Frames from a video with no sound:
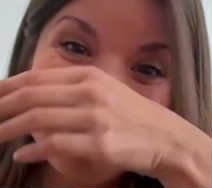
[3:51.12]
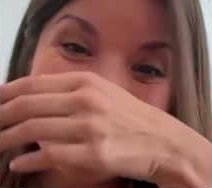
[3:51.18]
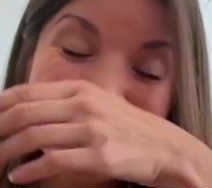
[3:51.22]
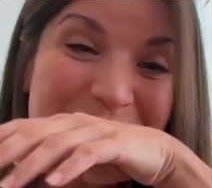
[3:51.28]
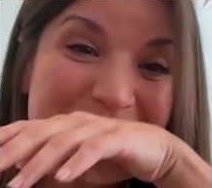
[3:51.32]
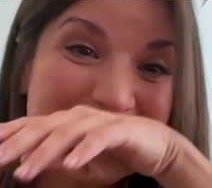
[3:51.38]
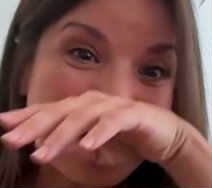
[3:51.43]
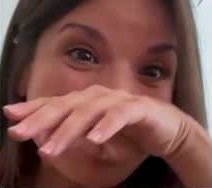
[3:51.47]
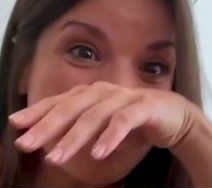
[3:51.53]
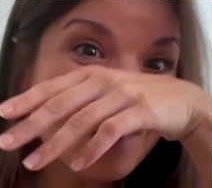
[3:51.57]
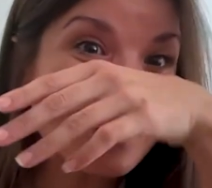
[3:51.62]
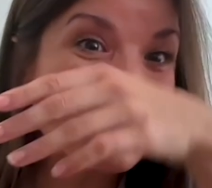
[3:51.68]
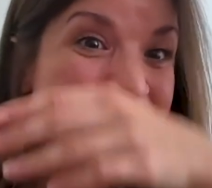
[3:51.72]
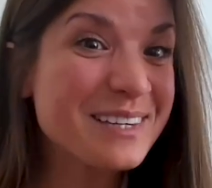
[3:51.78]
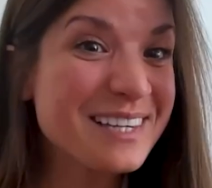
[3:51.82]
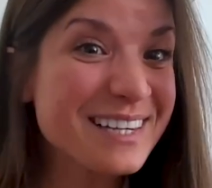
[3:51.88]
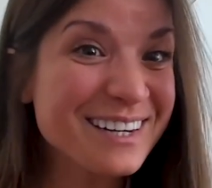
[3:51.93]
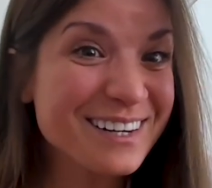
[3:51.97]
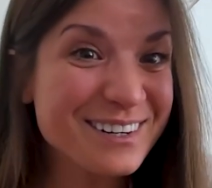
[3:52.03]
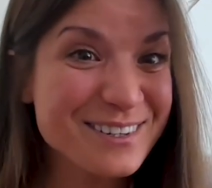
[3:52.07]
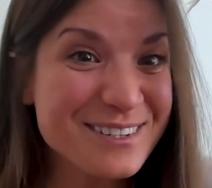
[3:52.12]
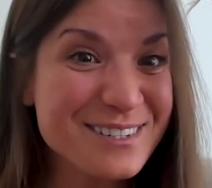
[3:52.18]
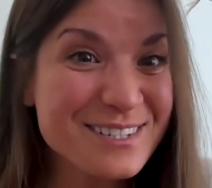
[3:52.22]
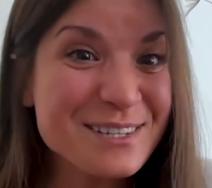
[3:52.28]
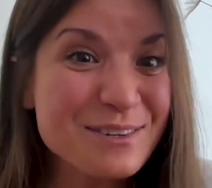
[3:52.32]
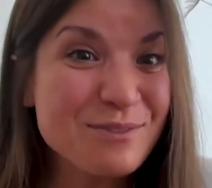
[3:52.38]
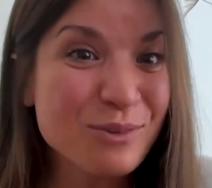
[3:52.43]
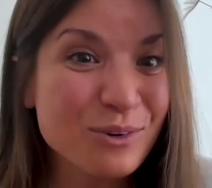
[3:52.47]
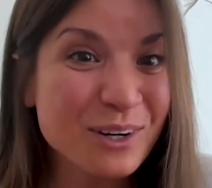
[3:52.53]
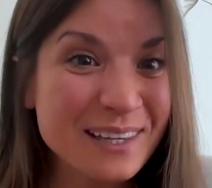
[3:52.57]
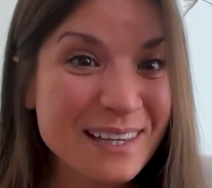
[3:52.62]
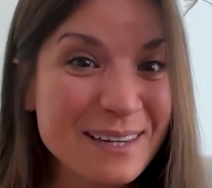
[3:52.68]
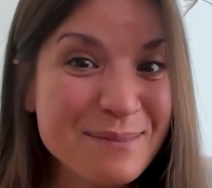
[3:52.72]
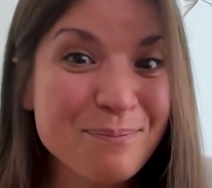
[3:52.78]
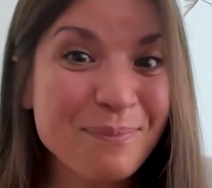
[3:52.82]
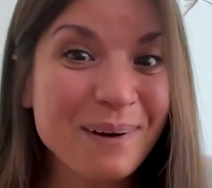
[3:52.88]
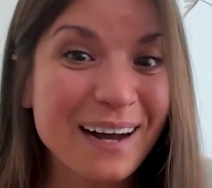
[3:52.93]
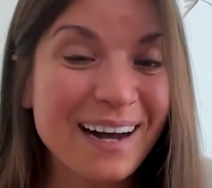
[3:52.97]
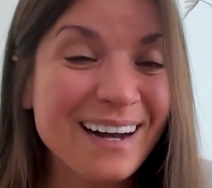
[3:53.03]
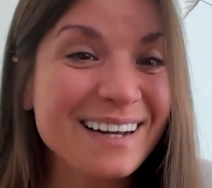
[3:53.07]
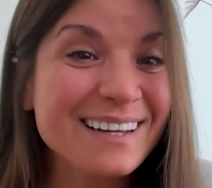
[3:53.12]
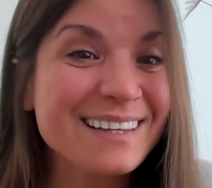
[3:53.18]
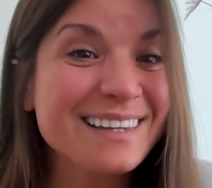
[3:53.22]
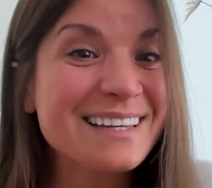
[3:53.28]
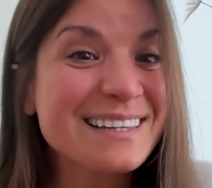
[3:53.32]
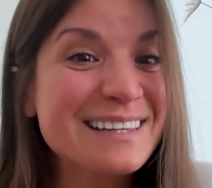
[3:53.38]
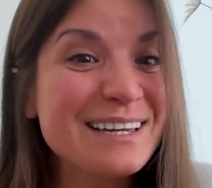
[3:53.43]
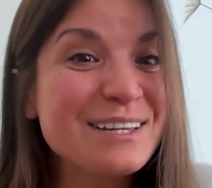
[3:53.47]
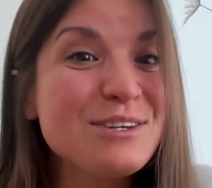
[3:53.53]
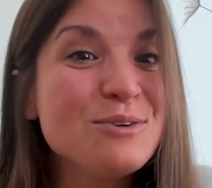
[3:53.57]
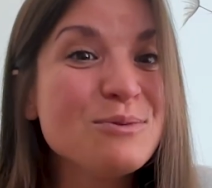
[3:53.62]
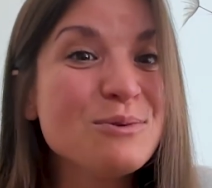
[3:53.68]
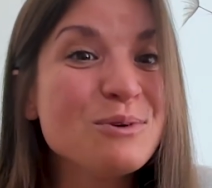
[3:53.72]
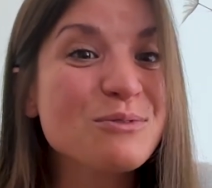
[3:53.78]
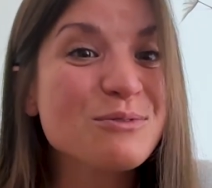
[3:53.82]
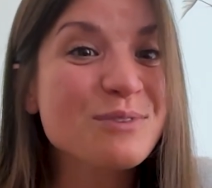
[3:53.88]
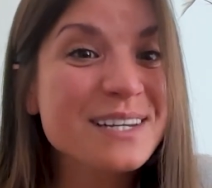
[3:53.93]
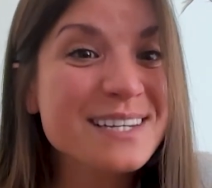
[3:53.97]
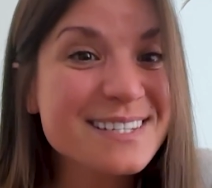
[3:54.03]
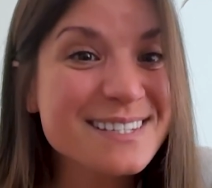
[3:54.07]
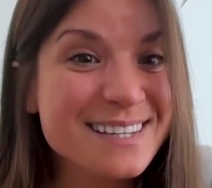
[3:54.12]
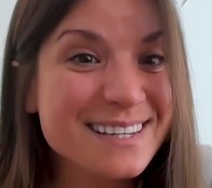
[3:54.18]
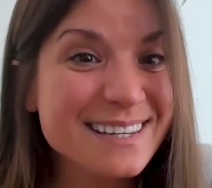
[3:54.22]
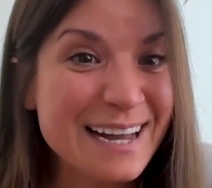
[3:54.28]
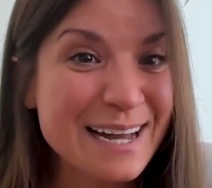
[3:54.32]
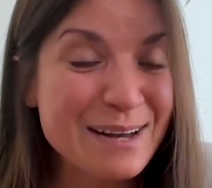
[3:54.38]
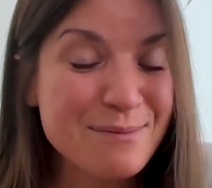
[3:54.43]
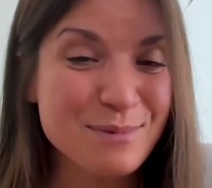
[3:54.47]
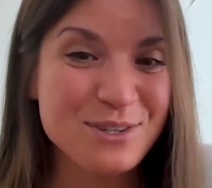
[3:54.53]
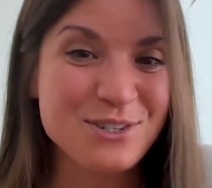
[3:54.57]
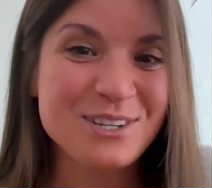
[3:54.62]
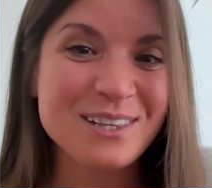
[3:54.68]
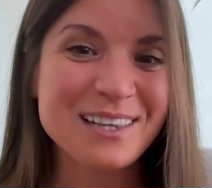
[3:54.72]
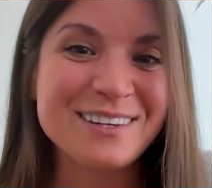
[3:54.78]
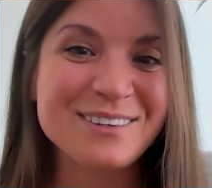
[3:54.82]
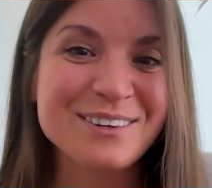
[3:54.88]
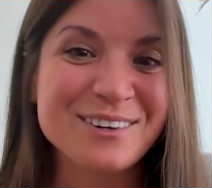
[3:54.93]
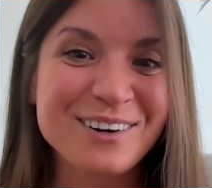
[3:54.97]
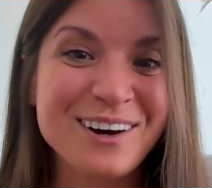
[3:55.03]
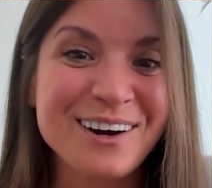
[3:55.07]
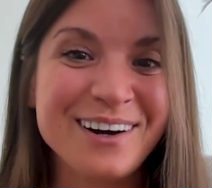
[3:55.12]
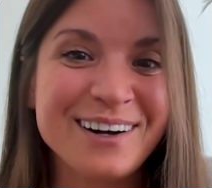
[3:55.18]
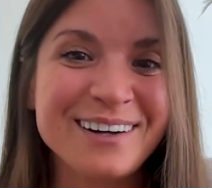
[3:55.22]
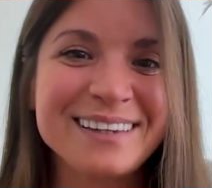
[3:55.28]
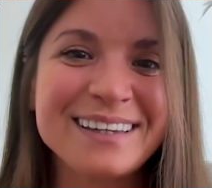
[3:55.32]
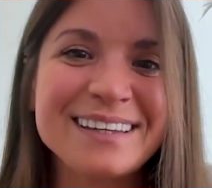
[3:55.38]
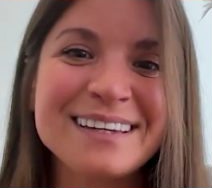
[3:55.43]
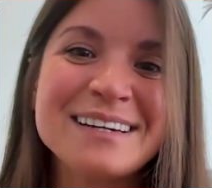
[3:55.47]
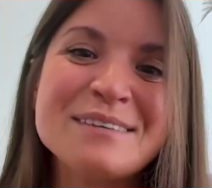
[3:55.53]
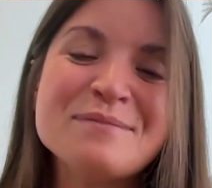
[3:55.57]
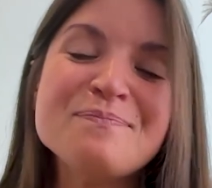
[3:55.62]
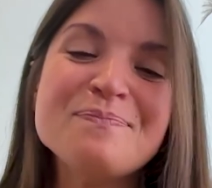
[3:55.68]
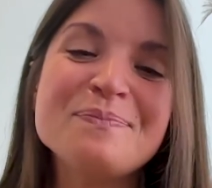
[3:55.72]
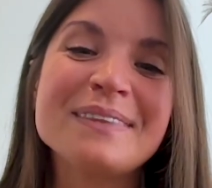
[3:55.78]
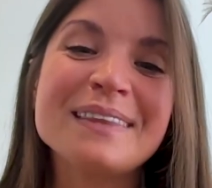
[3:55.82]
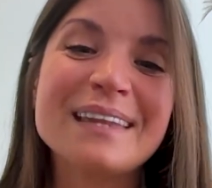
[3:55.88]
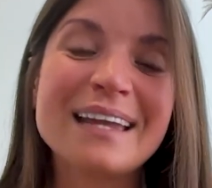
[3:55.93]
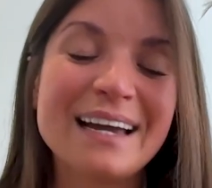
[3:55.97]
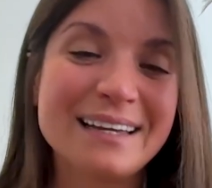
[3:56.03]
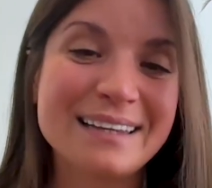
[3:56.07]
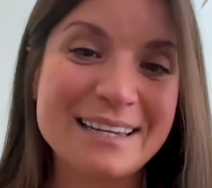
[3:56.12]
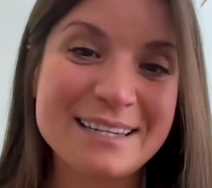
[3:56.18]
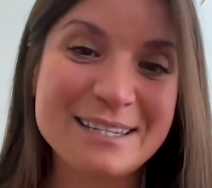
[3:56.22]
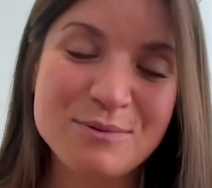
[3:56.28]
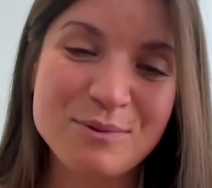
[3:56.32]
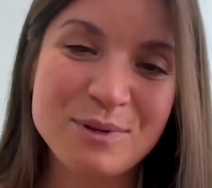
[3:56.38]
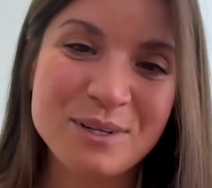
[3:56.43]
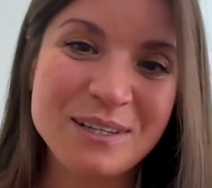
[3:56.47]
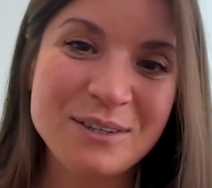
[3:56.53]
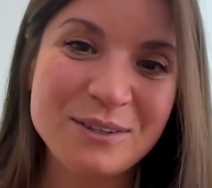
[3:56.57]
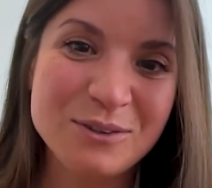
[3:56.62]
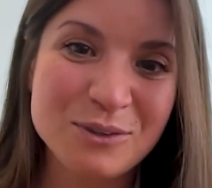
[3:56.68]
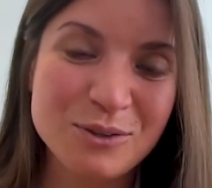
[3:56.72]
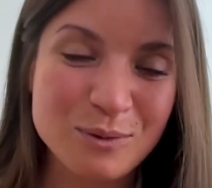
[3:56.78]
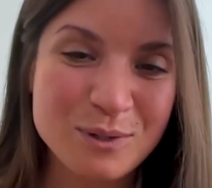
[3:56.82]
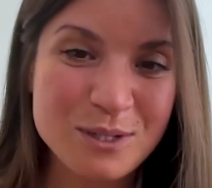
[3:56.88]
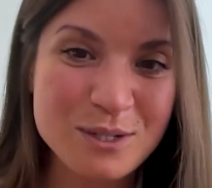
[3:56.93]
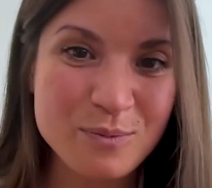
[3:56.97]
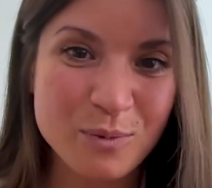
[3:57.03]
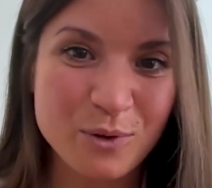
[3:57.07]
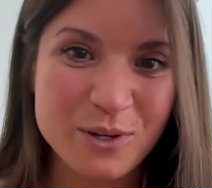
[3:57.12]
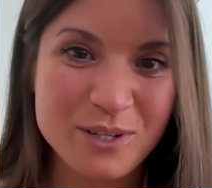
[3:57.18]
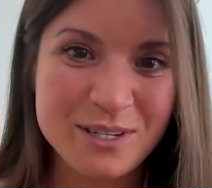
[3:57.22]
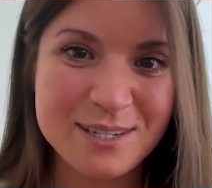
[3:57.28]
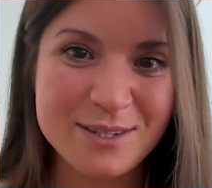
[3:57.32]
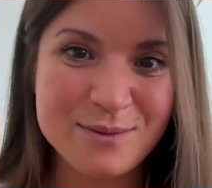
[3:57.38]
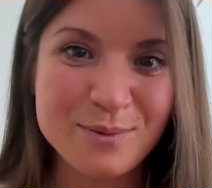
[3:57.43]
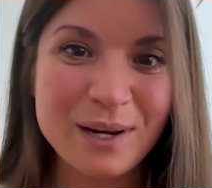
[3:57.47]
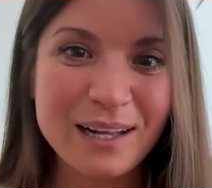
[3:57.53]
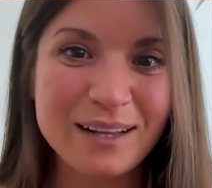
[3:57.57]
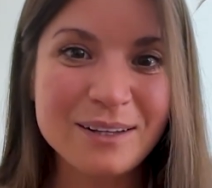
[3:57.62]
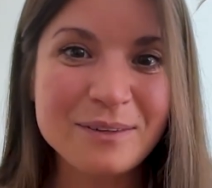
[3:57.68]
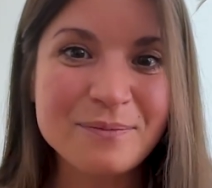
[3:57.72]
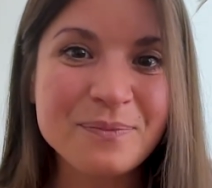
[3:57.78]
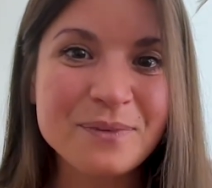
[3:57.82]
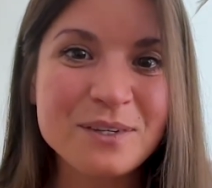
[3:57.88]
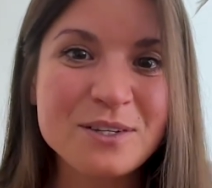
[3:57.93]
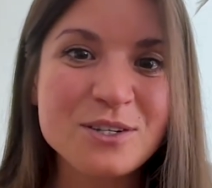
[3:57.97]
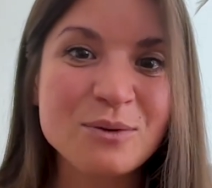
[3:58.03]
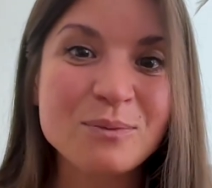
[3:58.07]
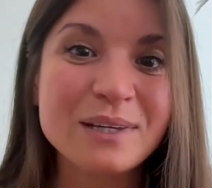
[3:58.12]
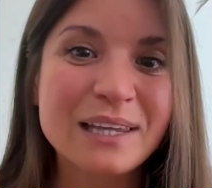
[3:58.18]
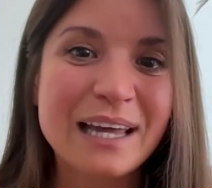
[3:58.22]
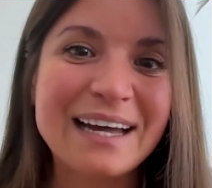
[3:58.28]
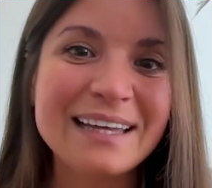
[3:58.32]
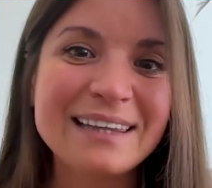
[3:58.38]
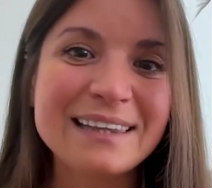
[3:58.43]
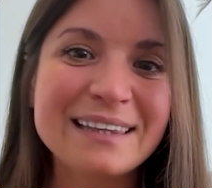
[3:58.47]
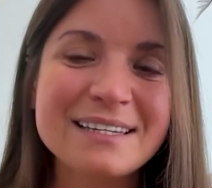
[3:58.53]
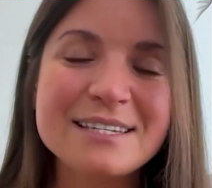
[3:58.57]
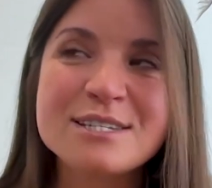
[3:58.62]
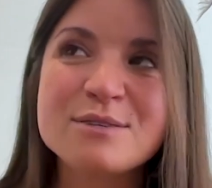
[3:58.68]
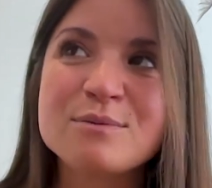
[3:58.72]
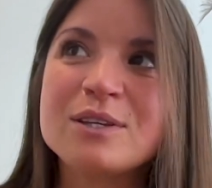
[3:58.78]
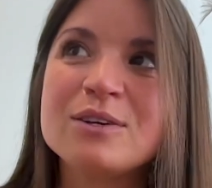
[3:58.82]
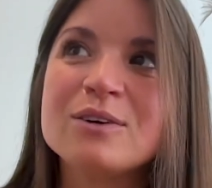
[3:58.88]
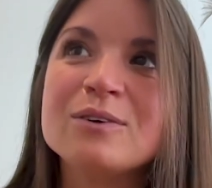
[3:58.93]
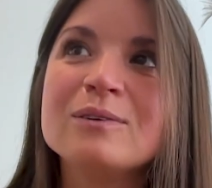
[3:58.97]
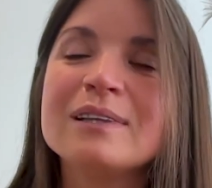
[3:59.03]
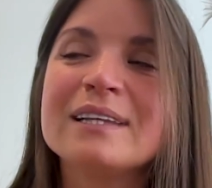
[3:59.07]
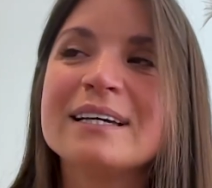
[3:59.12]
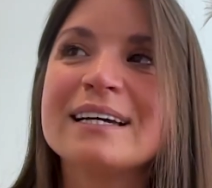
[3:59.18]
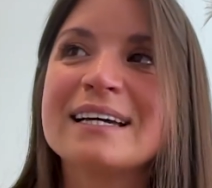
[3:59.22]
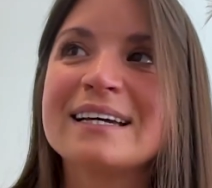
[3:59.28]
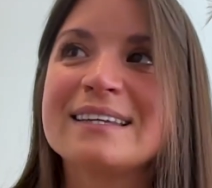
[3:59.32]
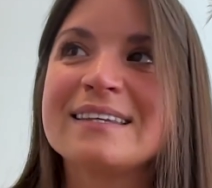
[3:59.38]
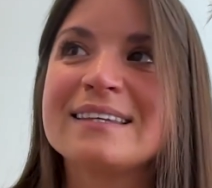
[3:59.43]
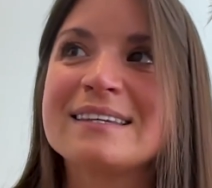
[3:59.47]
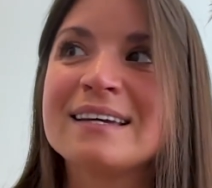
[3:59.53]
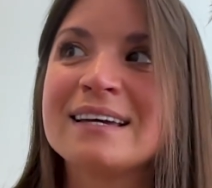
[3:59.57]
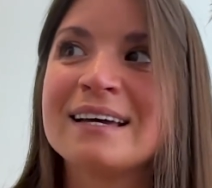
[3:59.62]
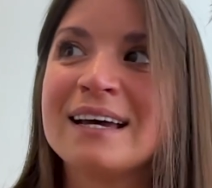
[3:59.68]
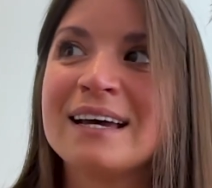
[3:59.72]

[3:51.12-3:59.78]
for a couple of years for an impact, and then you will fix the damage later on. And that's what you need to do with sports as well. So with athletes, we don't look at